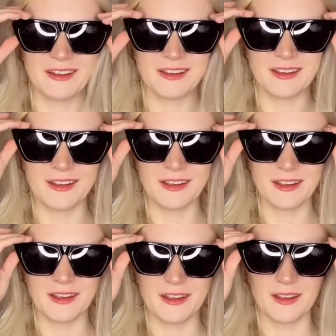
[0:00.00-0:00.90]

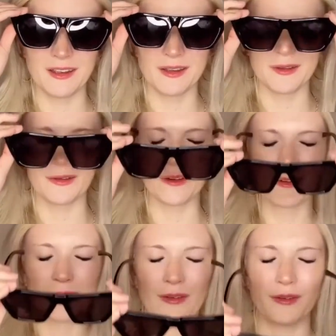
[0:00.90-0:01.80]

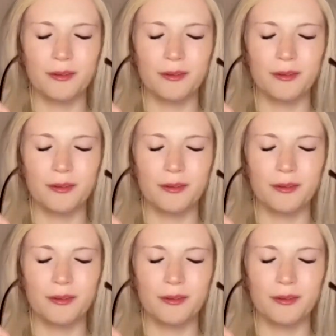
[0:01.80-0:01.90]
[no speech]